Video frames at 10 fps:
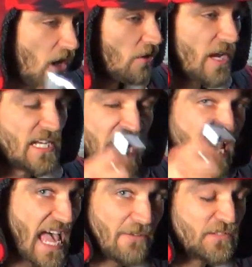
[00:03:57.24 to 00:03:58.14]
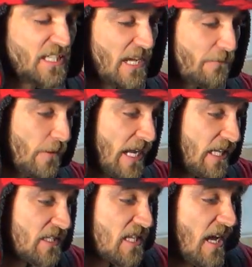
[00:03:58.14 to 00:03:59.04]
all right, I have to get
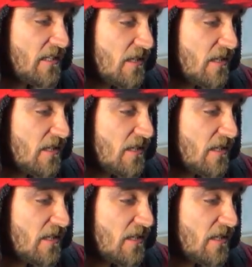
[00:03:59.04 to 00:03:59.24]
Frankenstein